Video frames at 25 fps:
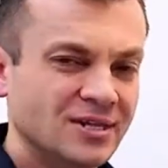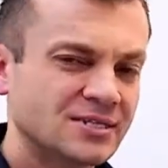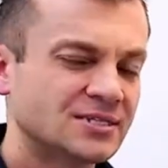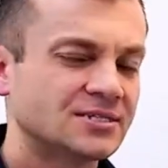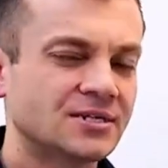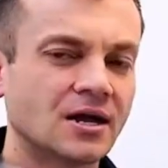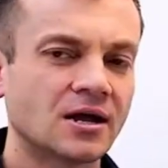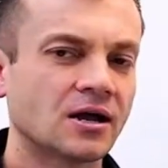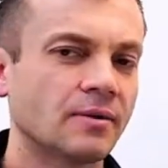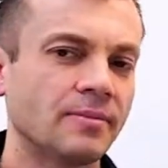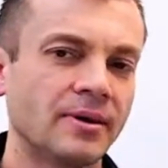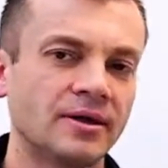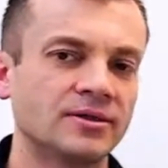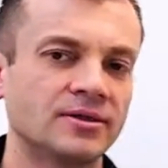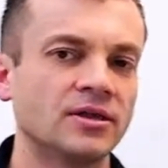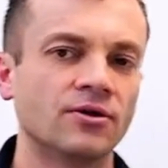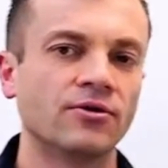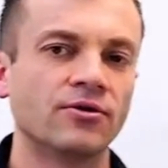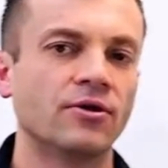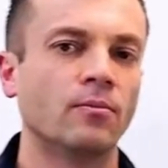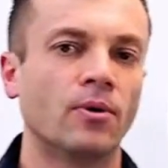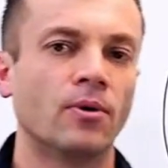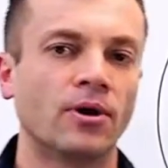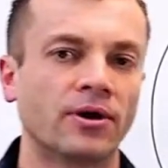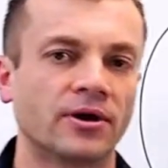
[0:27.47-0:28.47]
let's talk about
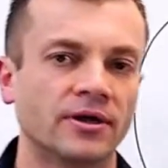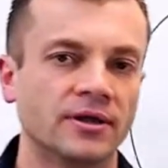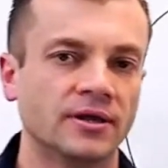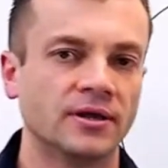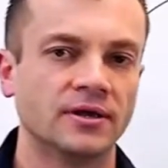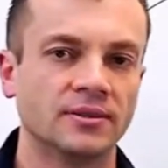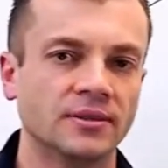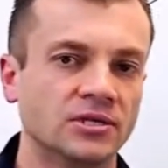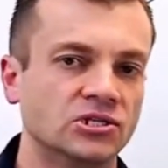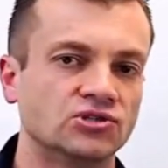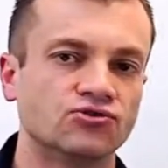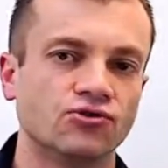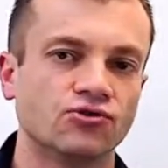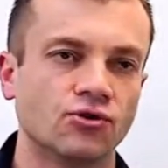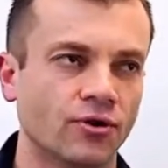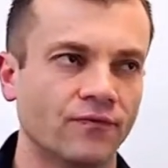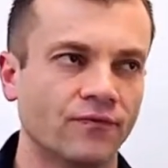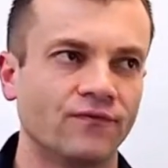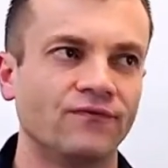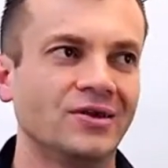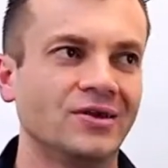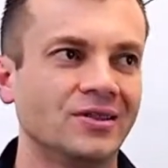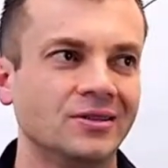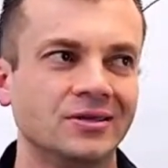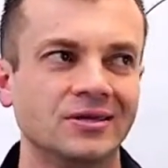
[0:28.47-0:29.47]
internet marketing industry or
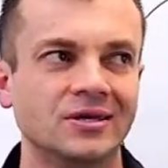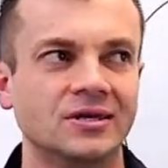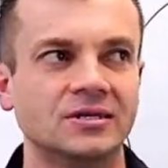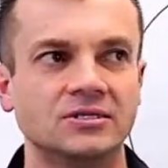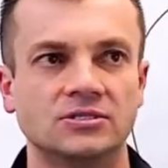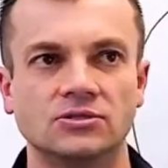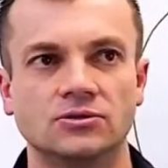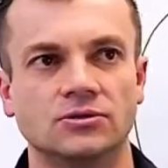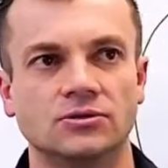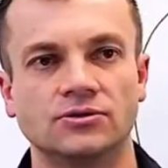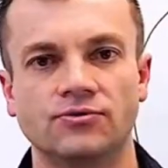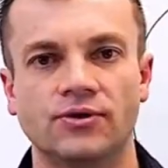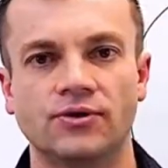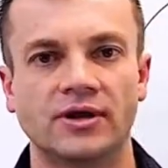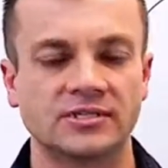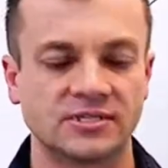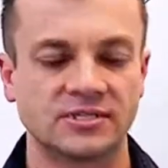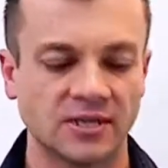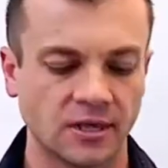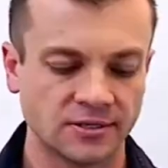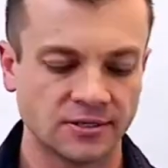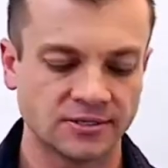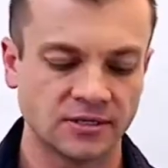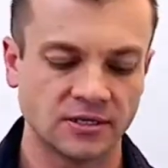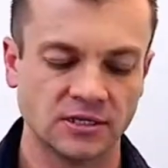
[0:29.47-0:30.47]
affiliate or direct
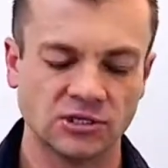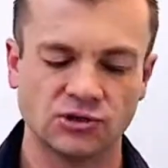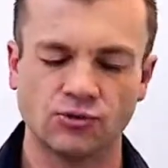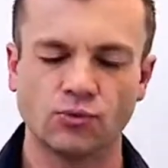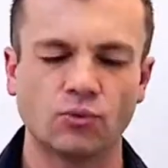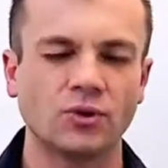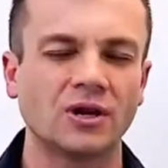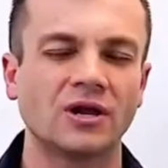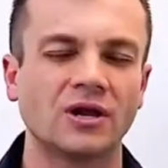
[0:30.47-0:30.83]
sales industry,